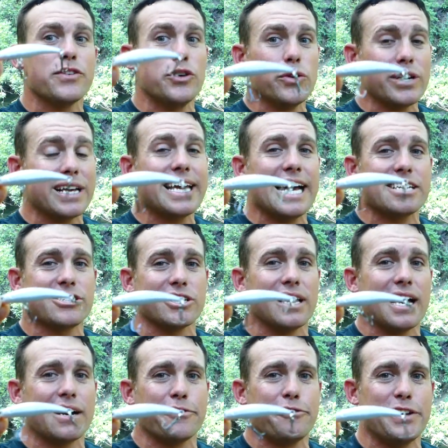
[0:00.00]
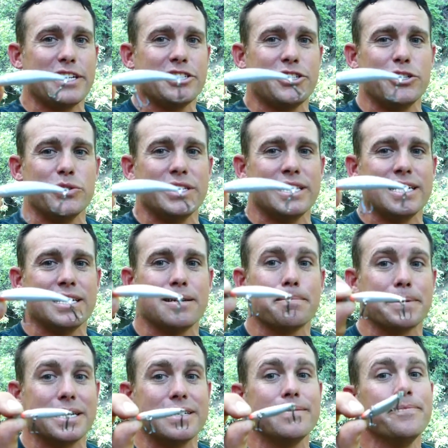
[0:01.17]
You can catch a lot of fish doing that,
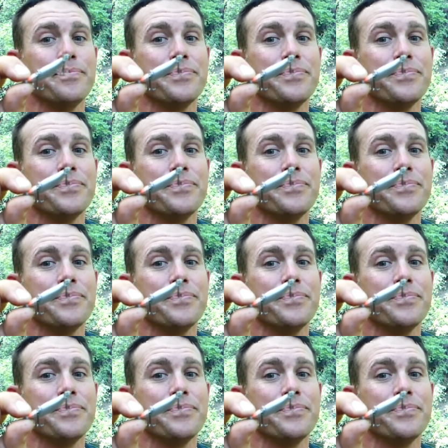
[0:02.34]
but